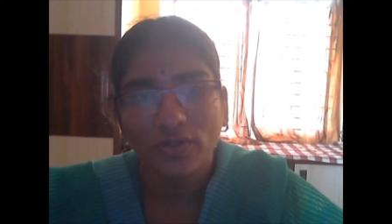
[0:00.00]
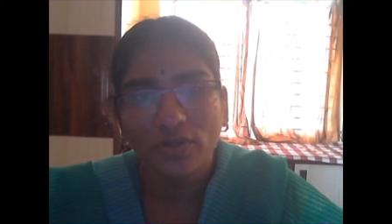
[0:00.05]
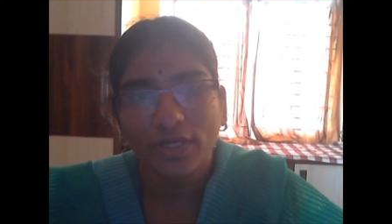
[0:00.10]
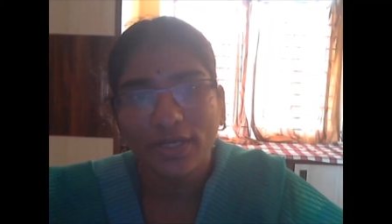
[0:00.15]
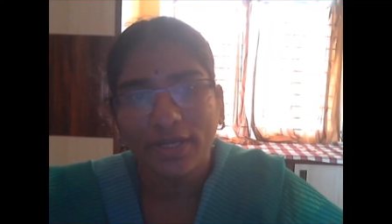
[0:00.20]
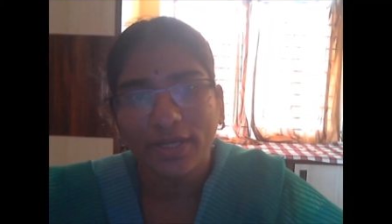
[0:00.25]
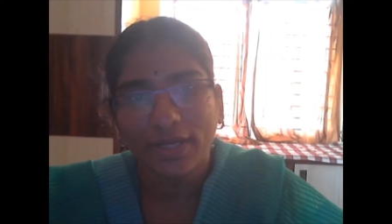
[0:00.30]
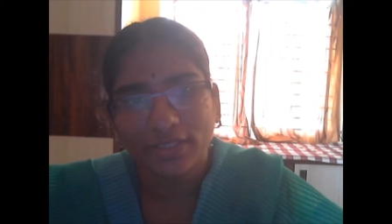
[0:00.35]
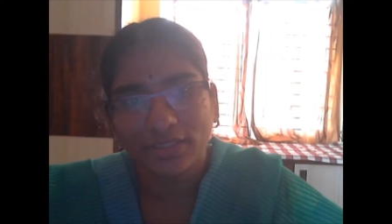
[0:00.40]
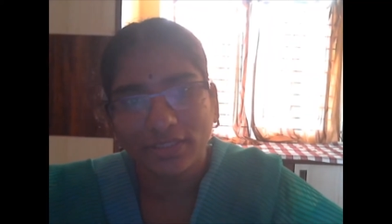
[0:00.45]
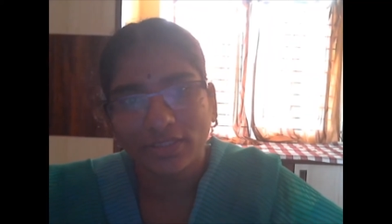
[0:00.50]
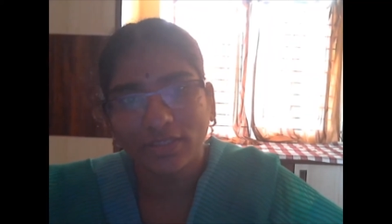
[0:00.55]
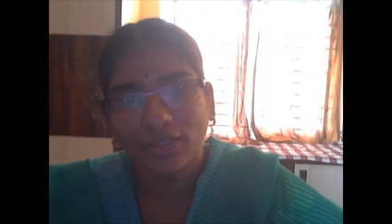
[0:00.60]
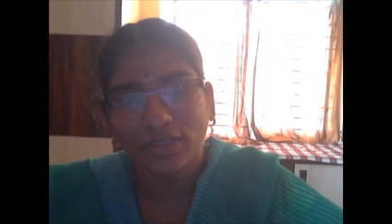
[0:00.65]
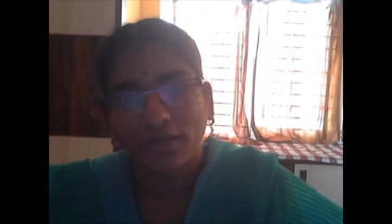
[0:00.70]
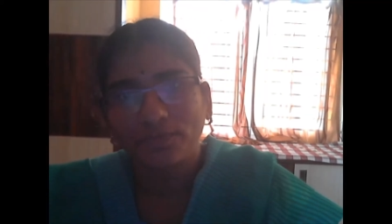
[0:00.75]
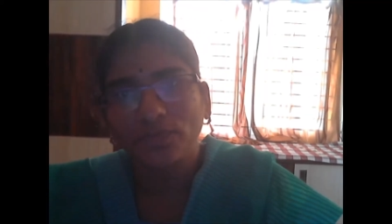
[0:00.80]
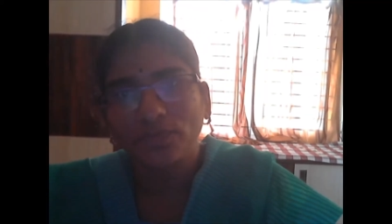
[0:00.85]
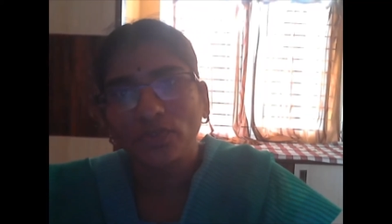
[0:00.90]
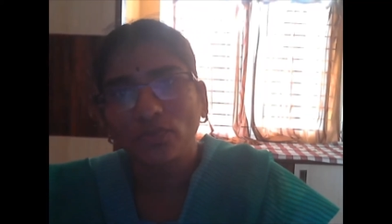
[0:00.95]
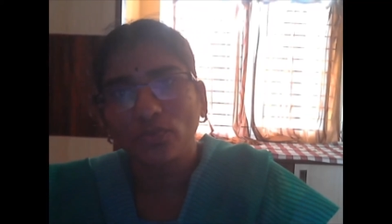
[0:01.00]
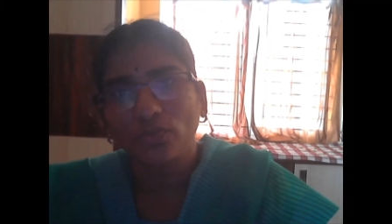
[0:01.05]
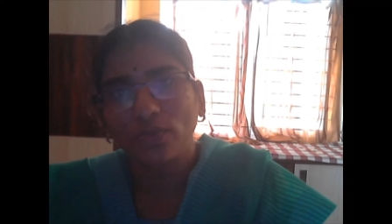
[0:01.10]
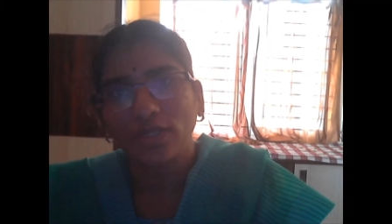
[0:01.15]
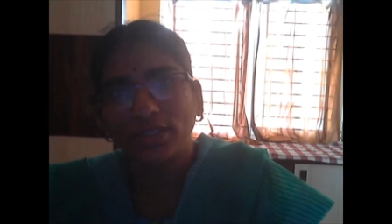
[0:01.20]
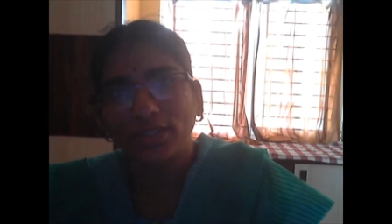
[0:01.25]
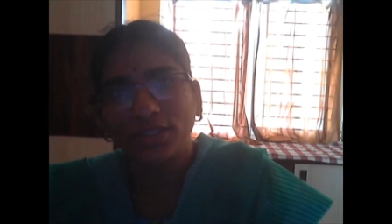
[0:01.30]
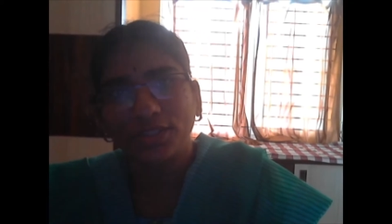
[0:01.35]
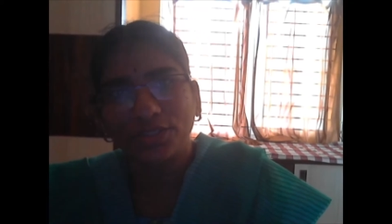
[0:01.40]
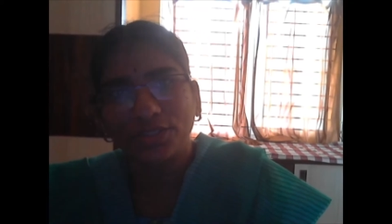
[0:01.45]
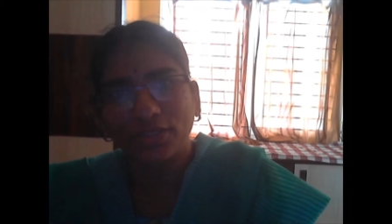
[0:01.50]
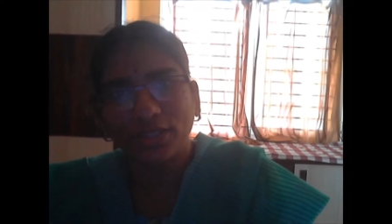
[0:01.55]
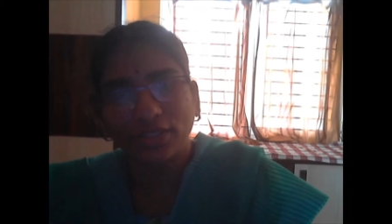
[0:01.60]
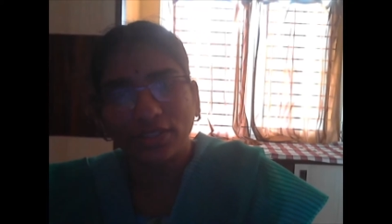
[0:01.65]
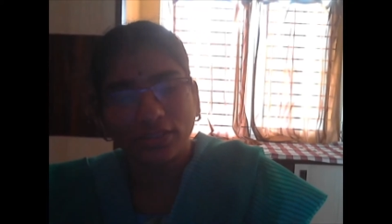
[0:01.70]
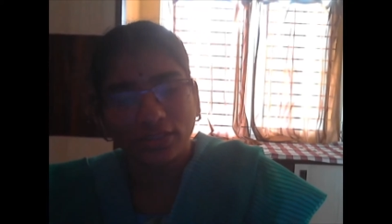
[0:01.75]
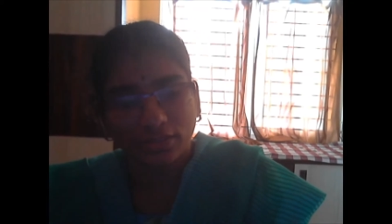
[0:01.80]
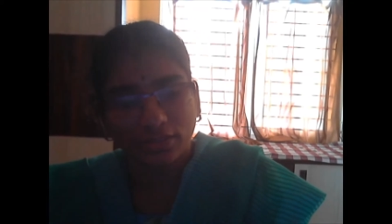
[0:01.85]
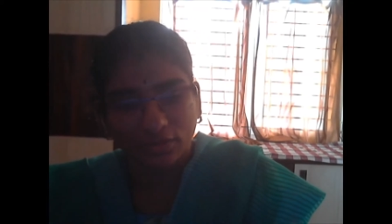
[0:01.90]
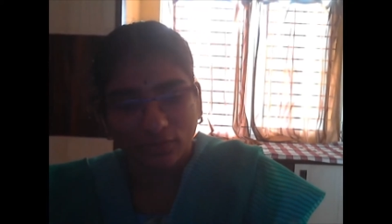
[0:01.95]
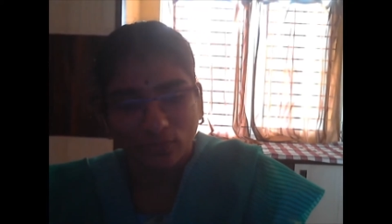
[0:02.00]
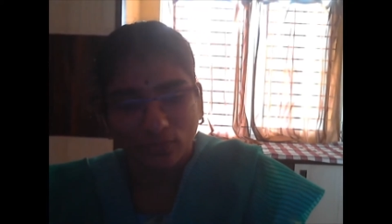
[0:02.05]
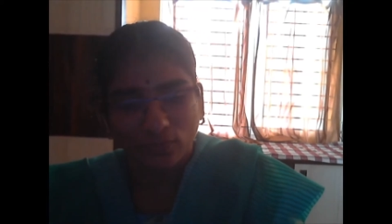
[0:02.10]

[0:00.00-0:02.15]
Next comes word stress.